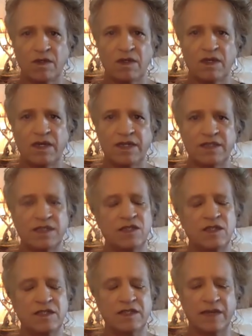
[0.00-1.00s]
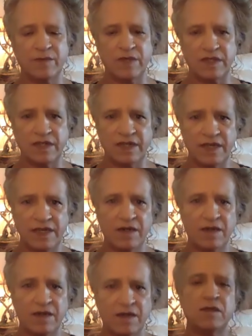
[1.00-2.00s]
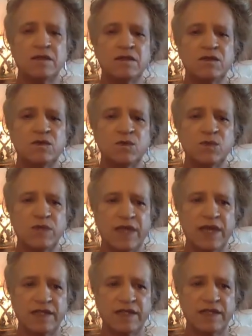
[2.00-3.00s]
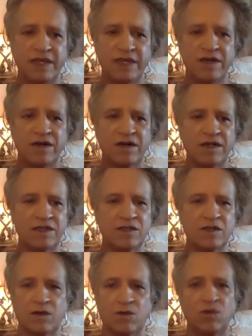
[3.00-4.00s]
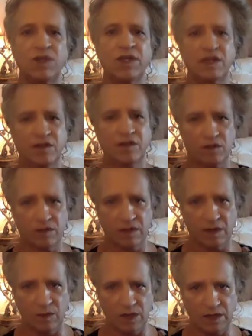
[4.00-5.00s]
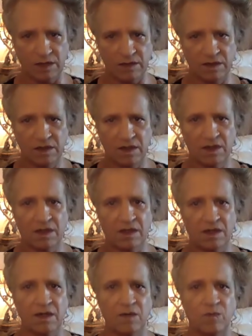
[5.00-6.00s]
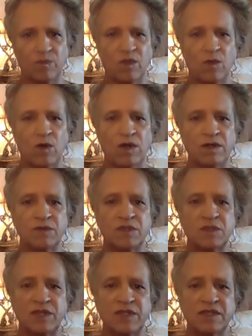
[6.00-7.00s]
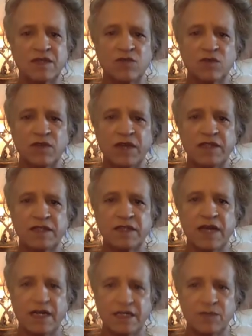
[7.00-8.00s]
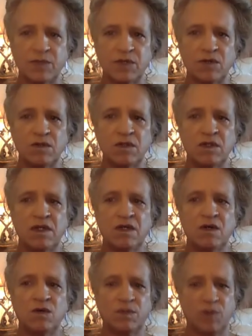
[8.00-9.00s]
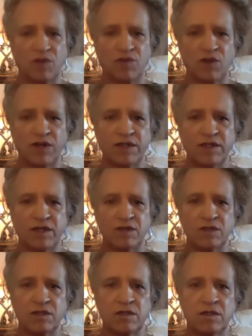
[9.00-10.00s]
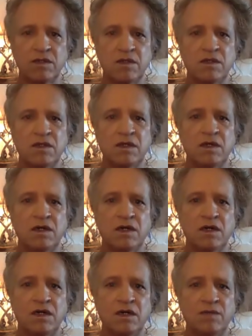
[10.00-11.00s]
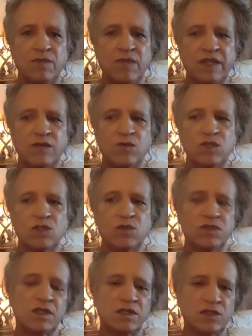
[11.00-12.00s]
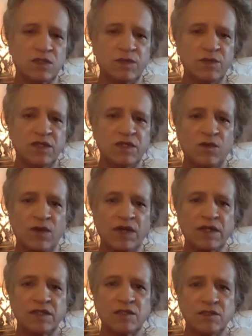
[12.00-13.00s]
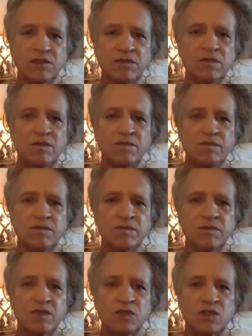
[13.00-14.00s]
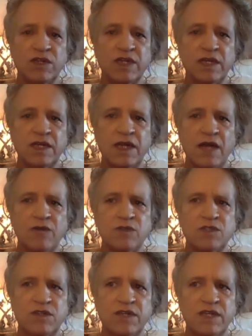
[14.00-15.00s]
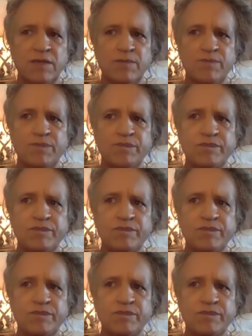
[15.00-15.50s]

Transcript: Hmm. And I said, you need to take me to the ER. We got to the ER and I started really throwing up blood. Wound up spending several days in a hospital with a perforated ulcer, and which was contributed directly to drinking. I was drinking